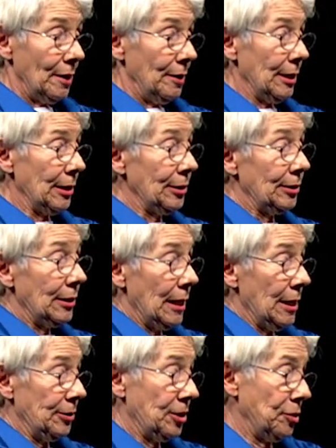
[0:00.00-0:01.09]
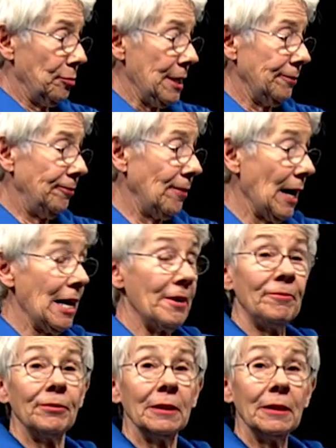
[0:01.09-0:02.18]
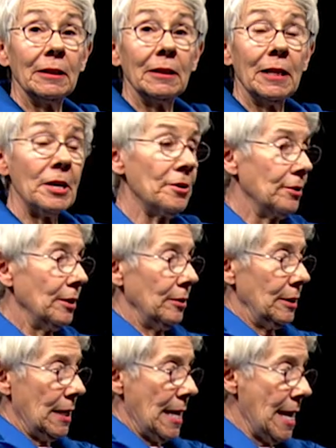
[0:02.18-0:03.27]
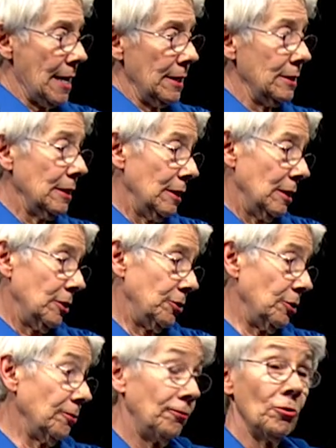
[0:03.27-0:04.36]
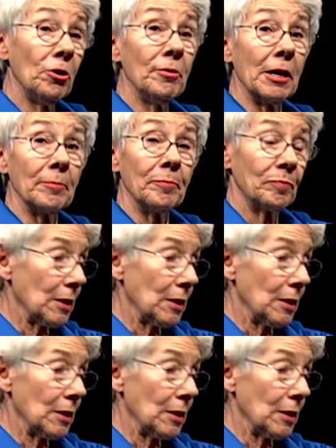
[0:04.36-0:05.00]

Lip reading: this is 3 to 5 here, the hand to the forearm.